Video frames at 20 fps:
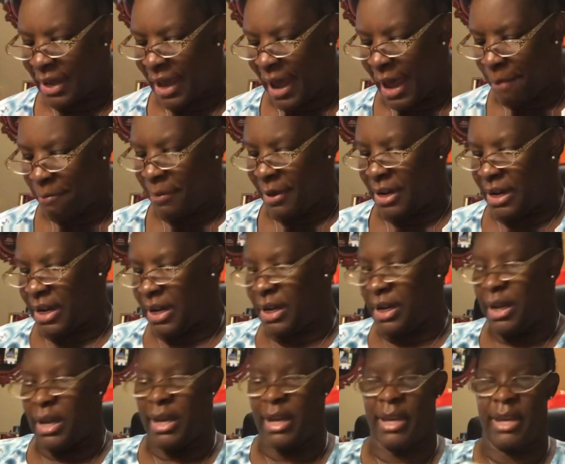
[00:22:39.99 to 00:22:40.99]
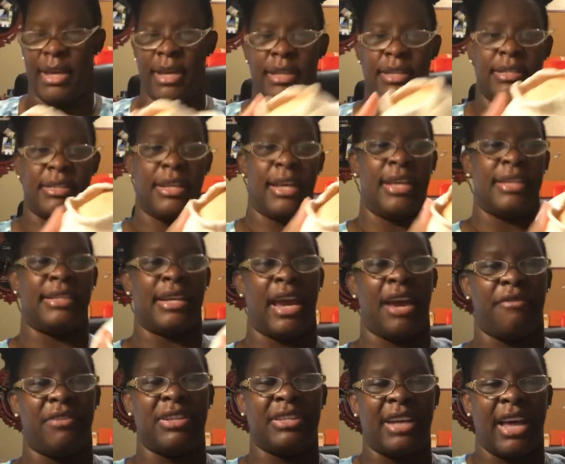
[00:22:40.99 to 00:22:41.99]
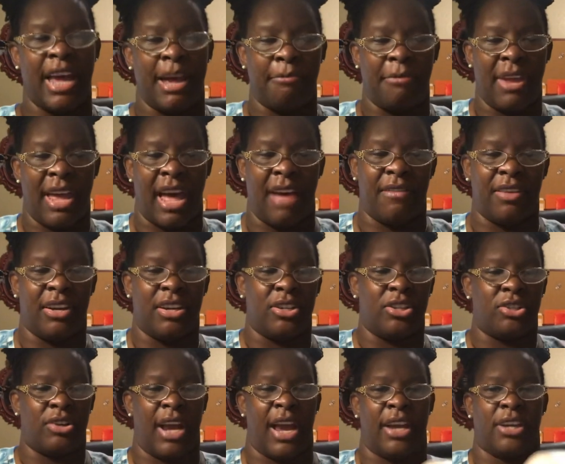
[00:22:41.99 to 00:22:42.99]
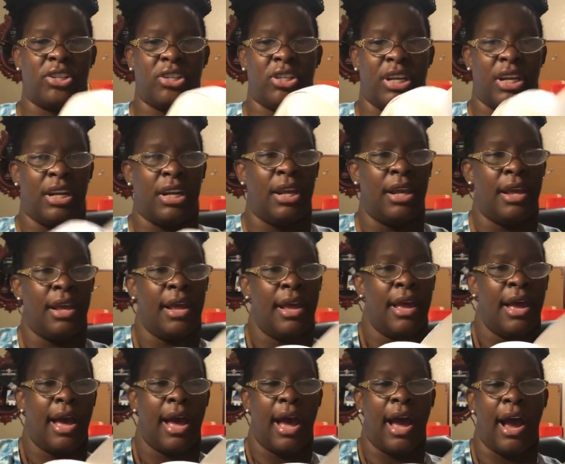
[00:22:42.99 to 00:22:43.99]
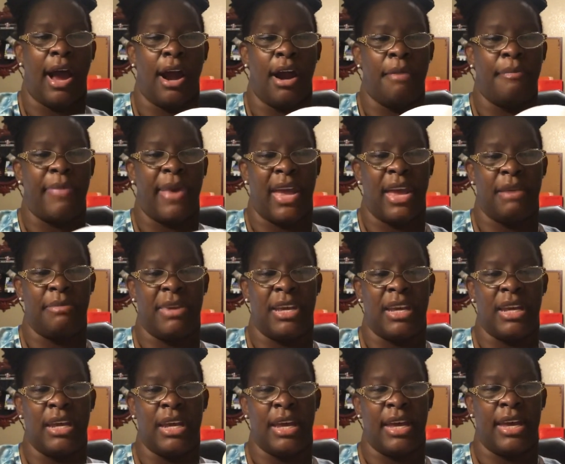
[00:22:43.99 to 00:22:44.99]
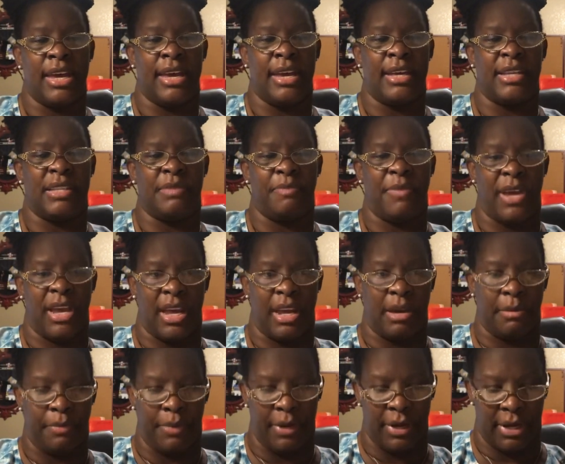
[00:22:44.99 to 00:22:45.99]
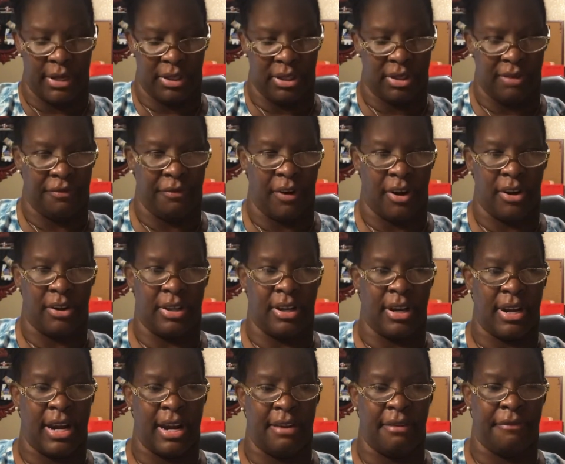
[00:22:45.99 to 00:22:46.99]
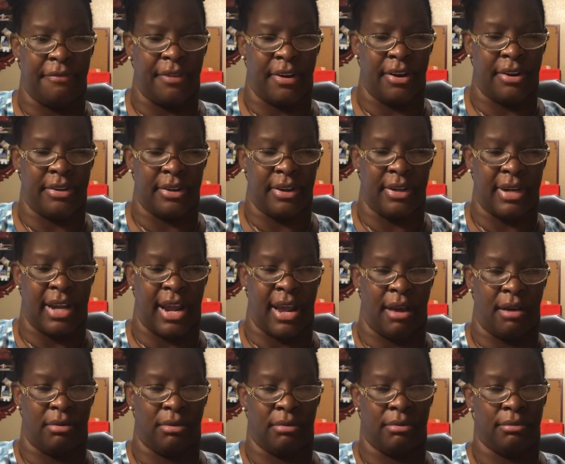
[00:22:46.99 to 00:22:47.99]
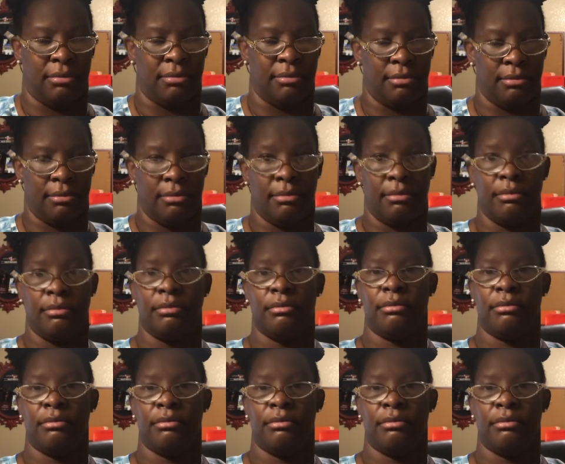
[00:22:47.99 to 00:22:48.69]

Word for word: what is happening is, is every time we have a contraction, our baby is being pushed further and further down.